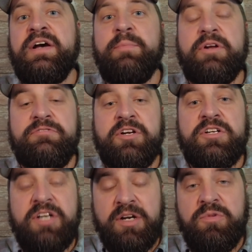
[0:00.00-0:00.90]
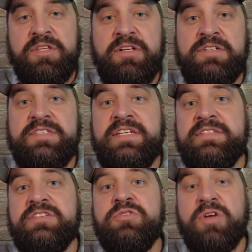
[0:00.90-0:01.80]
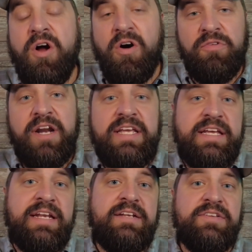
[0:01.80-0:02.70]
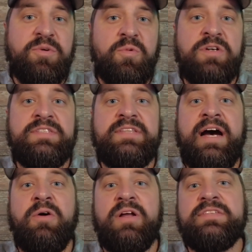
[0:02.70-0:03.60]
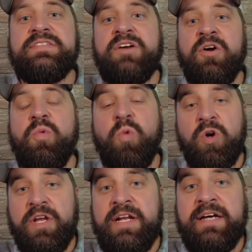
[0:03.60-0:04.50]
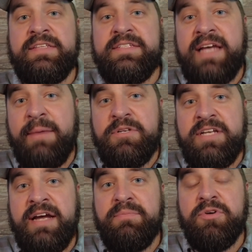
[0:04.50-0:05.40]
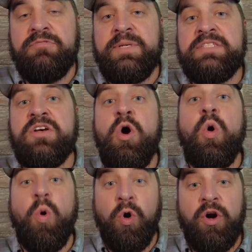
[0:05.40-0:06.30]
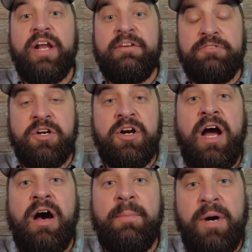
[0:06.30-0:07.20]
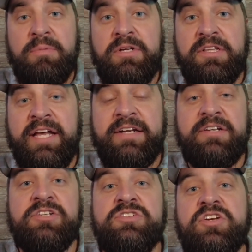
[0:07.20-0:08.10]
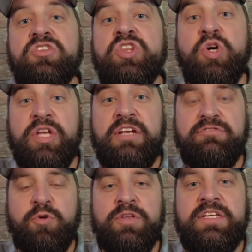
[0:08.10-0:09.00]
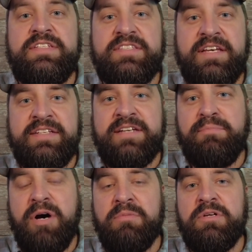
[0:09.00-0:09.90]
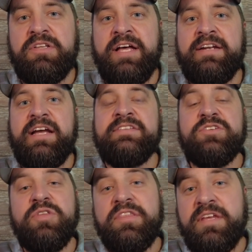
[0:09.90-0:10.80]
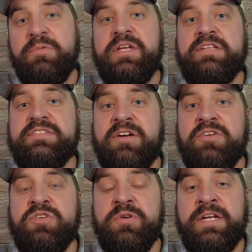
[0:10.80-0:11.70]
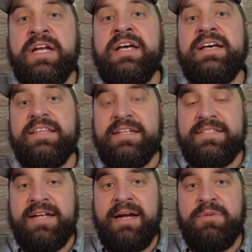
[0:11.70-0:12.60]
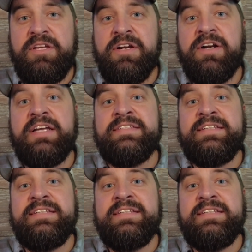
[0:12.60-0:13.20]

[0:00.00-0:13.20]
But if you're done with your season, you can already get into the woods now and start working on these habitat improvements. Or if you're a public land hunter, start looking for these things on public land. And so the thing we can start doing this time of year is